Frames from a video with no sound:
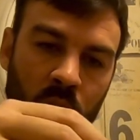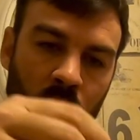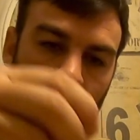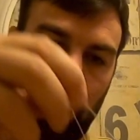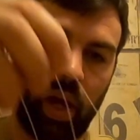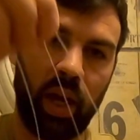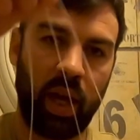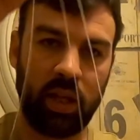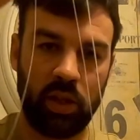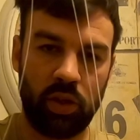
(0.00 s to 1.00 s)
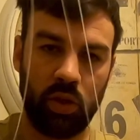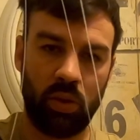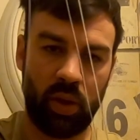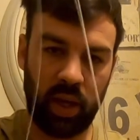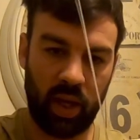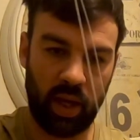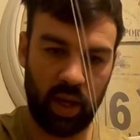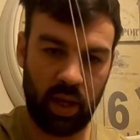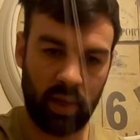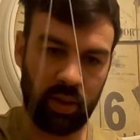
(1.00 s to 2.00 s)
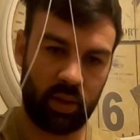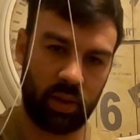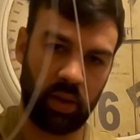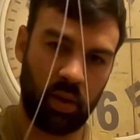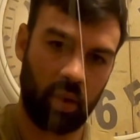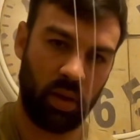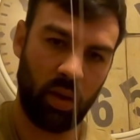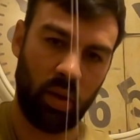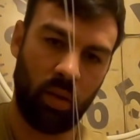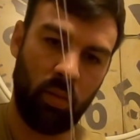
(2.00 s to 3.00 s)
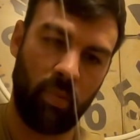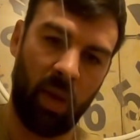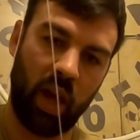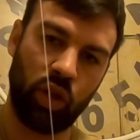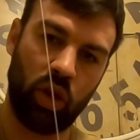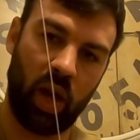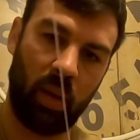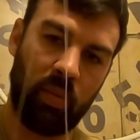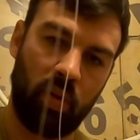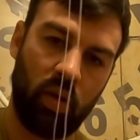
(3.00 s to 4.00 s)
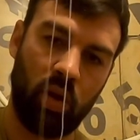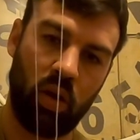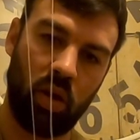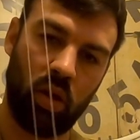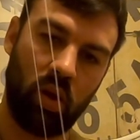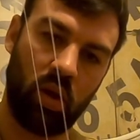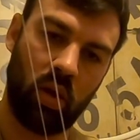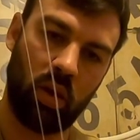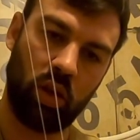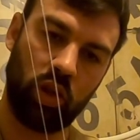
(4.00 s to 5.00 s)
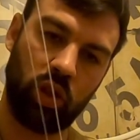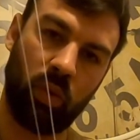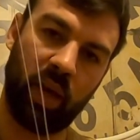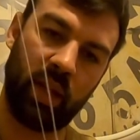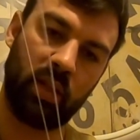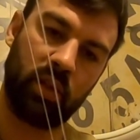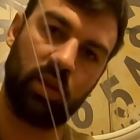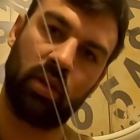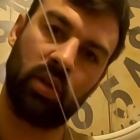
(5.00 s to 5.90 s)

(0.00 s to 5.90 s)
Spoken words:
what I like to do is measure up so it's